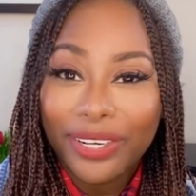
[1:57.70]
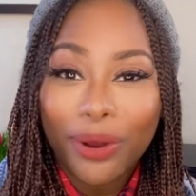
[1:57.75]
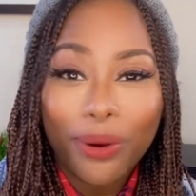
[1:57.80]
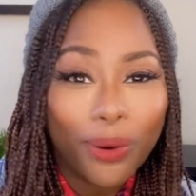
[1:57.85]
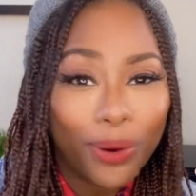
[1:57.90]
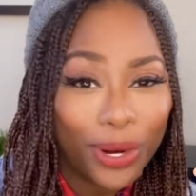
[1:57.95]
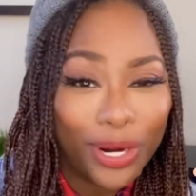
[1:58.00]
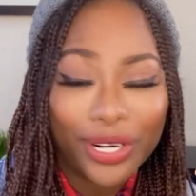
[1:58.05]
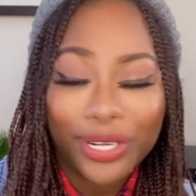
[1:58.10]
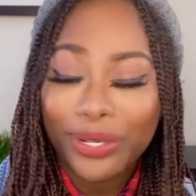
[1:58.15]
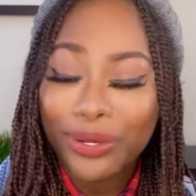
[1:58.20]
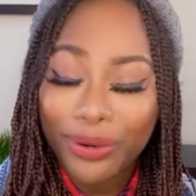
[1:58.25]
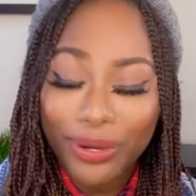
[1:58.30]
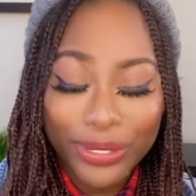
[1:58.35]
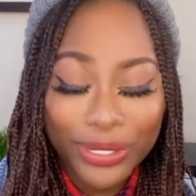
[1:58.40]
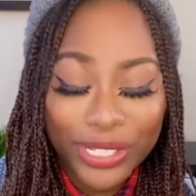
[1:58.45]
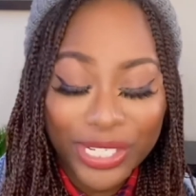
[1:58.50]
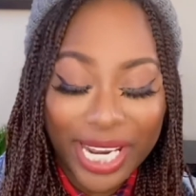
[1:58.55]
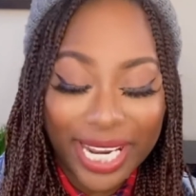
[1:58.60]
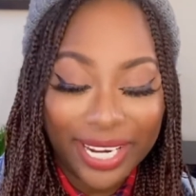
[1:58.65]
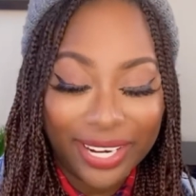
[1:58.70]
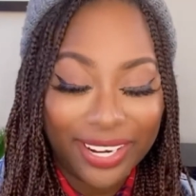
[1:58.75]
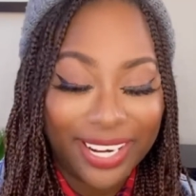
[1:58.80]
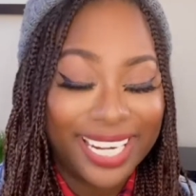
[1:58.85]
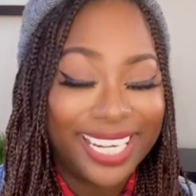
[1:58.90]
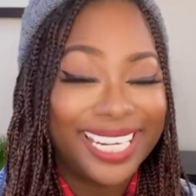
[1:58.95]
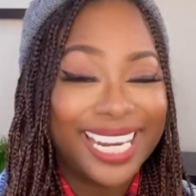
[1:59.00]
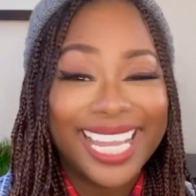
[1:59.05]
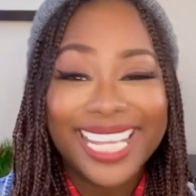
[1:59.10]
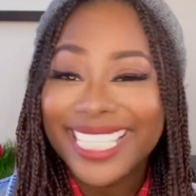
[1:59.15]
or a crocheter,
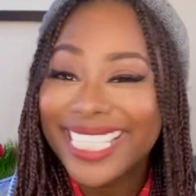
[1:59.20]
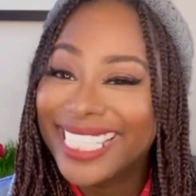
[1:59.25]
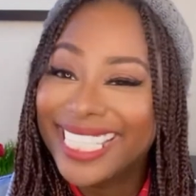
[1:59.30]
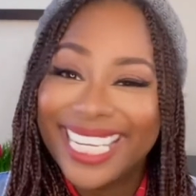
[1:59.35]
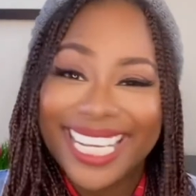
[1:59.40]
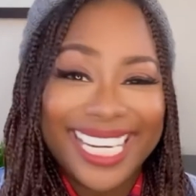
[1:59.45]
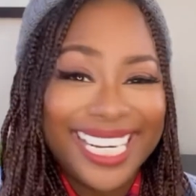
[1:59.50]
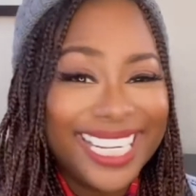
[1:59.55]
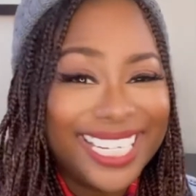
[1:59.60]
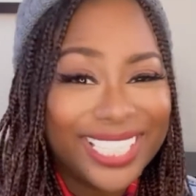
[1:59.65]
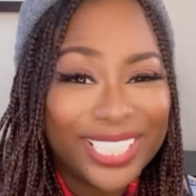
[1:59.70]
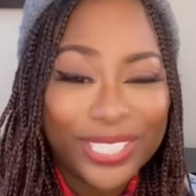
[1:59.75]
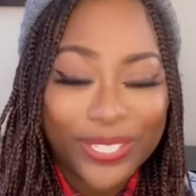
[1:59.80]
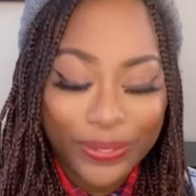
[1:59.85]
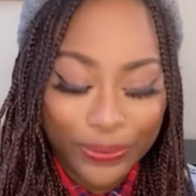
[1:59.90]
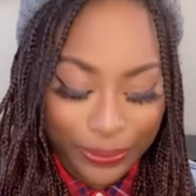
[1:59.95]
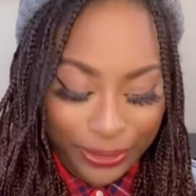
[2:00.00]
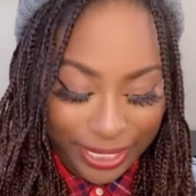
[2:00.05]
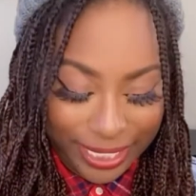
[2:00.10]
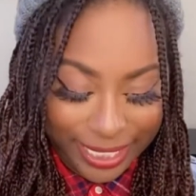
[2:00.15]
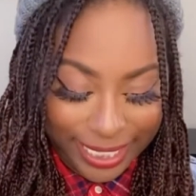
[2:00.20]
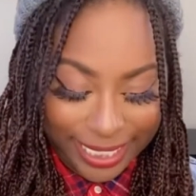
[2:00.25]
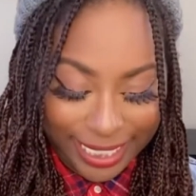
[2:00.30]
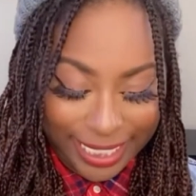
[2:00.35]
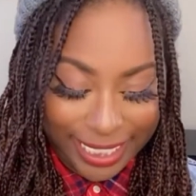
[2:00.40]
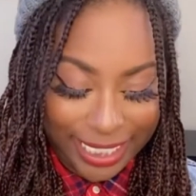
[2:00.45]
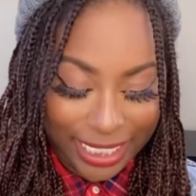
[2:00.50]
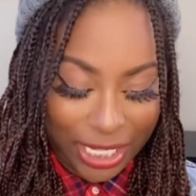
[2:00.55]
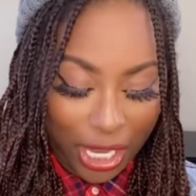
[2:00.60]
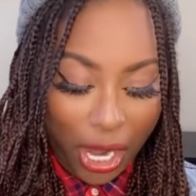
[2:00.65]
let's get into this
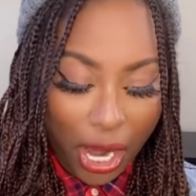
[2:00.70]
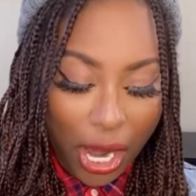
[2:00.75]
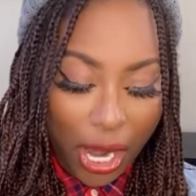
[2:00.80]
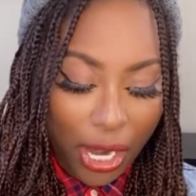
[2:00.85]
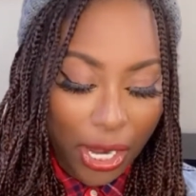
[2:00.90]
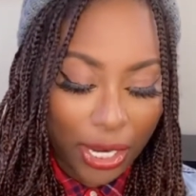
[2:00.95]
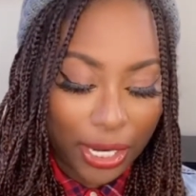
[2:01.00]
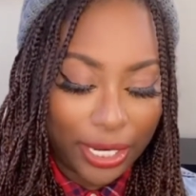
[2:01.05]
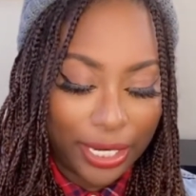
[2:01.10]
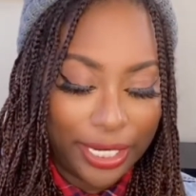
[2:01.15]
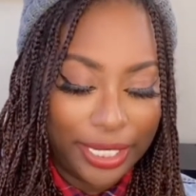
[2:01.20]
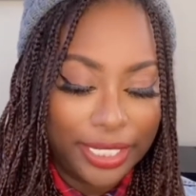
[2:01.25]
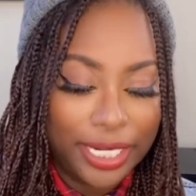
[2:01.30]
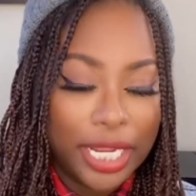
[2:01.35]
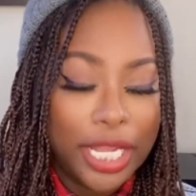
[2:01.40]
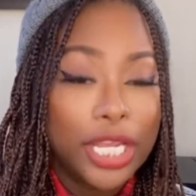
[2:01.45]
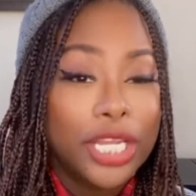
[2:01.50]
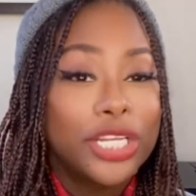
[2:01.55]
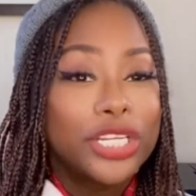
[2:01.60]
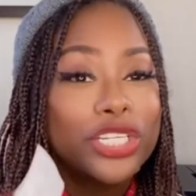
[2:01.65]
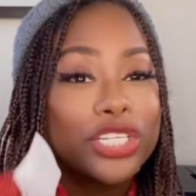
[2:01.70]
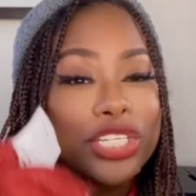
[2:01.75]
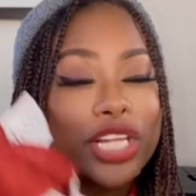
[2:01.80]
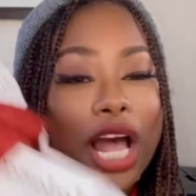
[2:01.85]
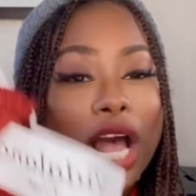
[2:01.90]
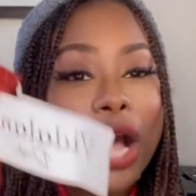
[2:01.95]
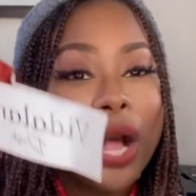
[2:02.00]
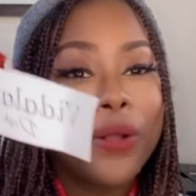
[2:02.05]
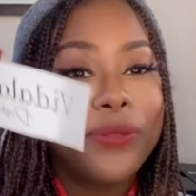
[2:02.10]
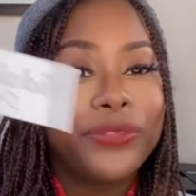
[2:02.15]
yarn. So
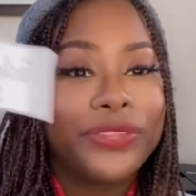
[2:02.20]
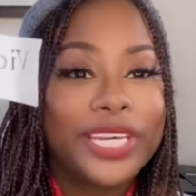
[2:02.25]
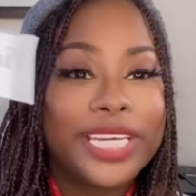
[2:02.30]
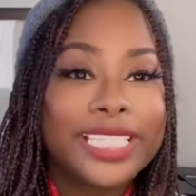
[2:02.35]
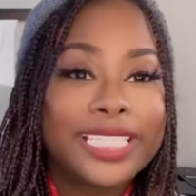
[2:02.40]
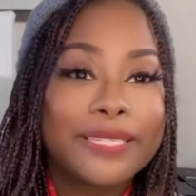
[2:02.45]
this